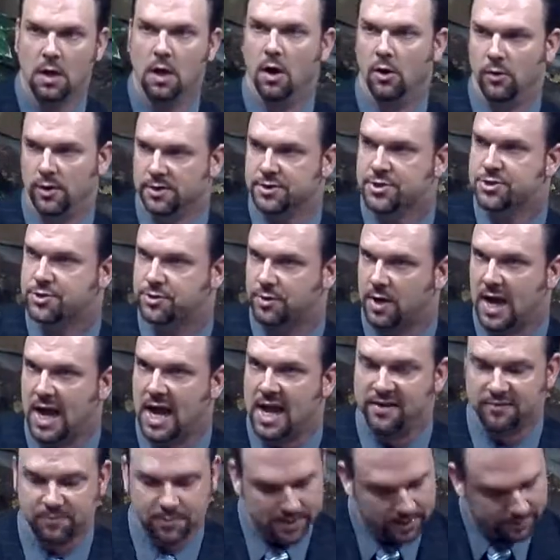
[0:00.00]
Oh, he'll
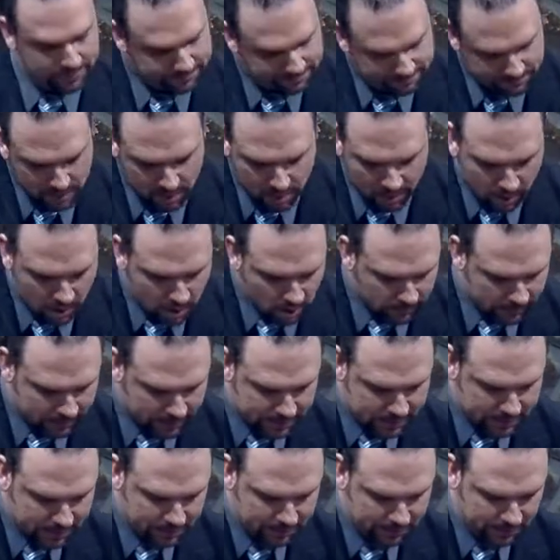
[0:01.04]
strive, but not
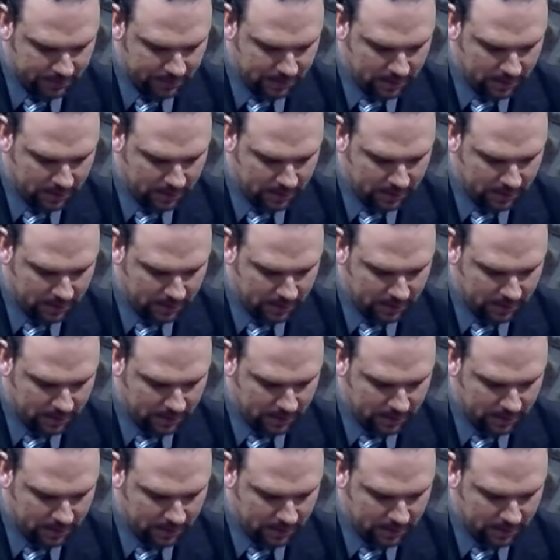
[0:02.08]
always.